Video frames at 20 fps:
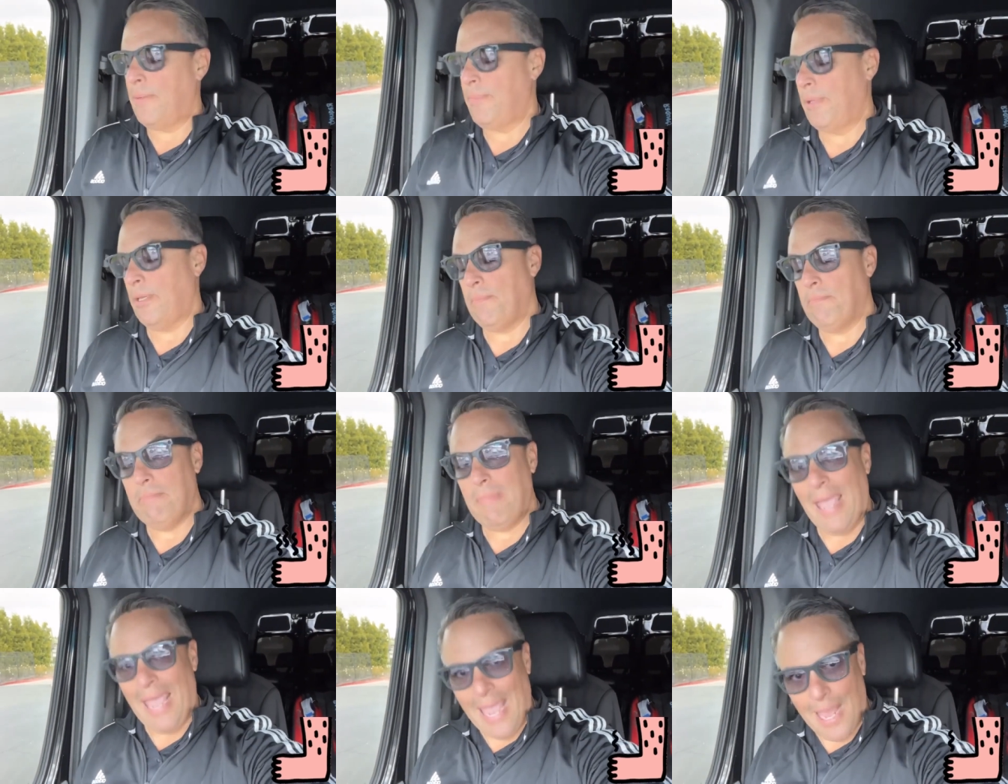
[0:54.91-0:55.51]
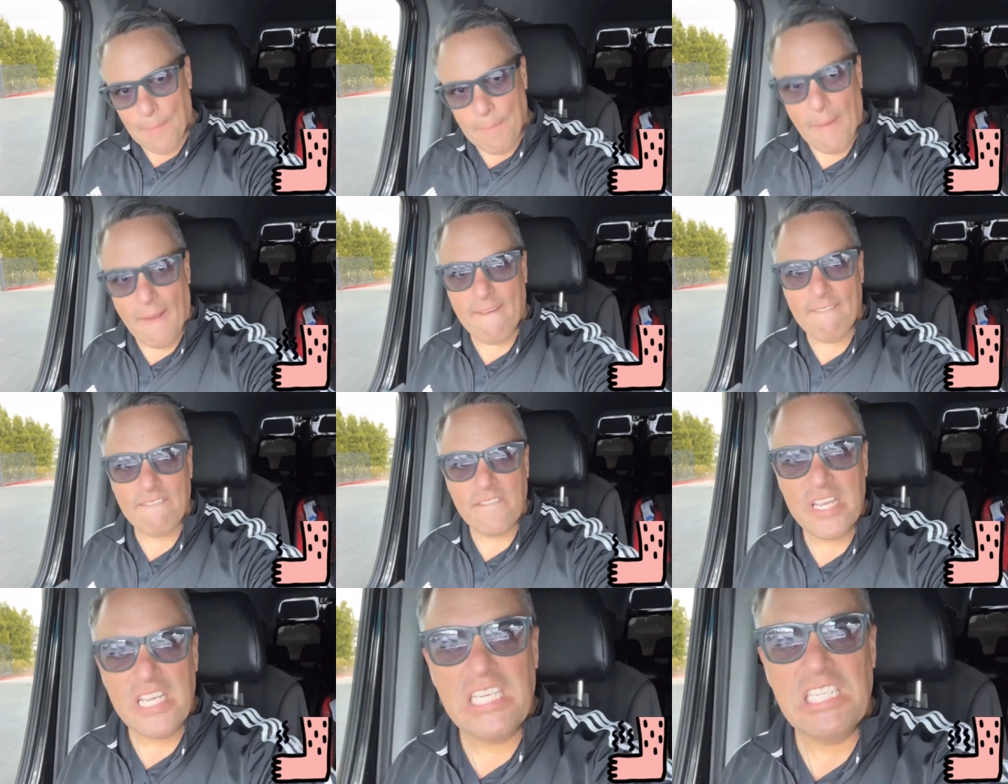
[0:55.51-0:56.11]
I'm like, man,
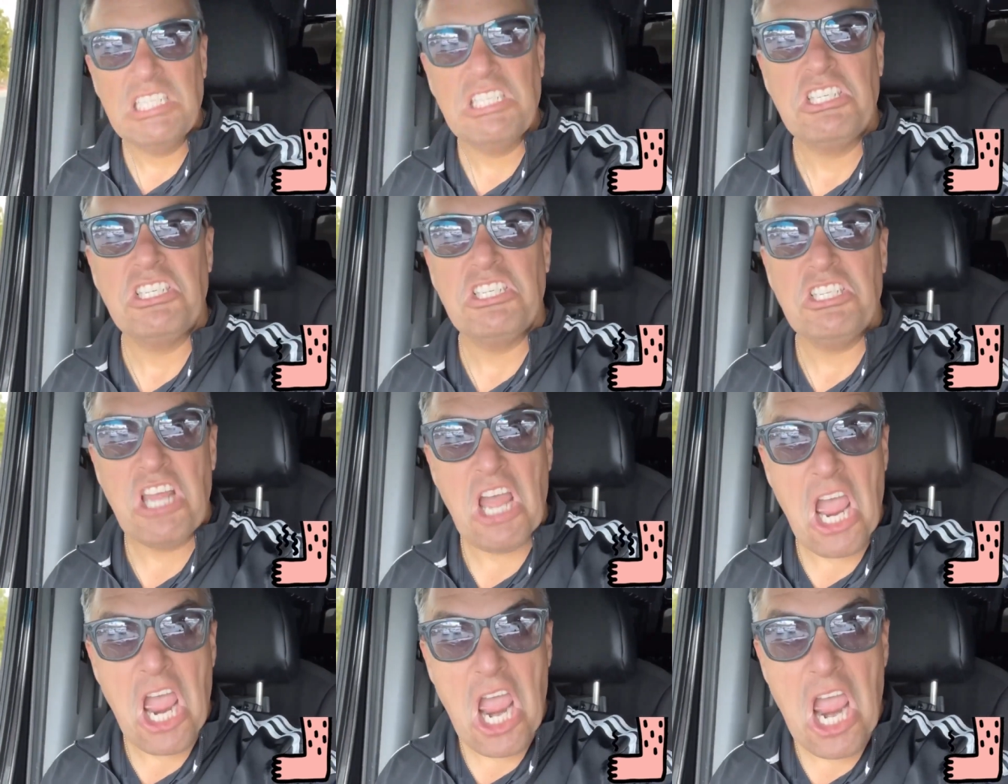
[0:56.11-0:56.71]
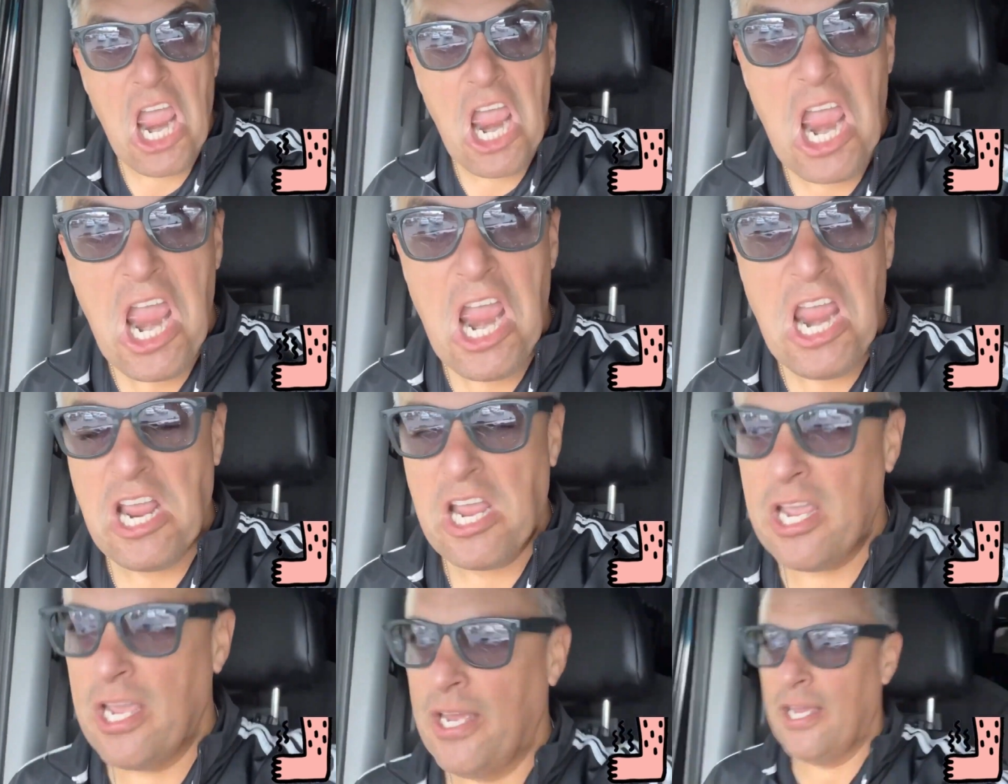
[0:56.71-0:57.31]
my feet
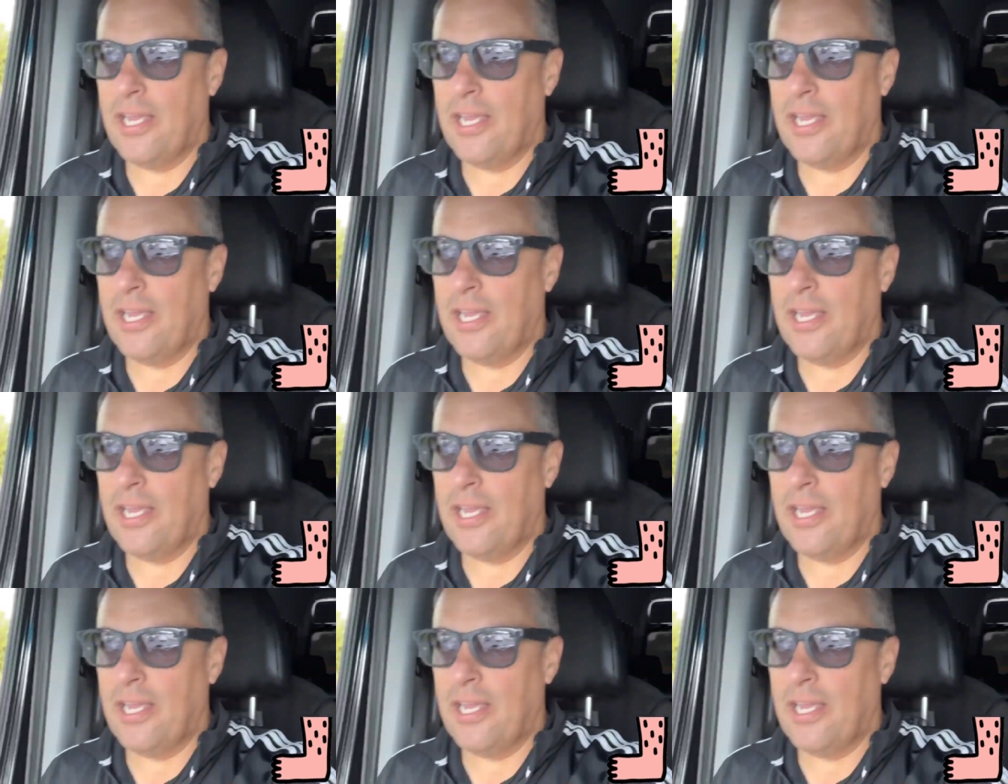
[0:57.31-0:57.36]
stink.